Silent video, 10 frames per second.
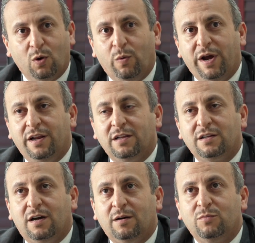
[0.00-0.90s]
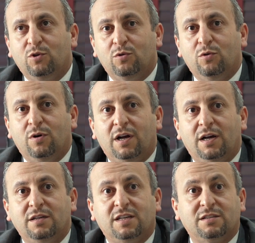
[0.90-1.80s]
When it comes to
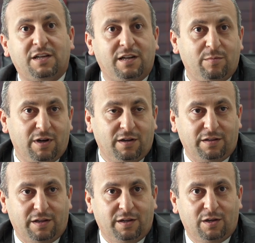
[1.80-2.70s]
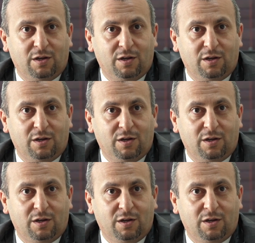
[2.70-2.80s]
sustainability,